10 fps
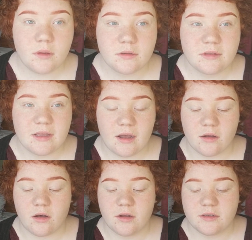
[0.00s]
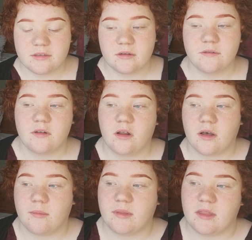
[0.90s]
Yeah, I kind of still feel
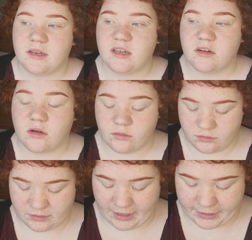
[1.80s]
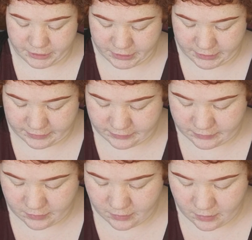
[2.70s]
like I'm in the denial stages,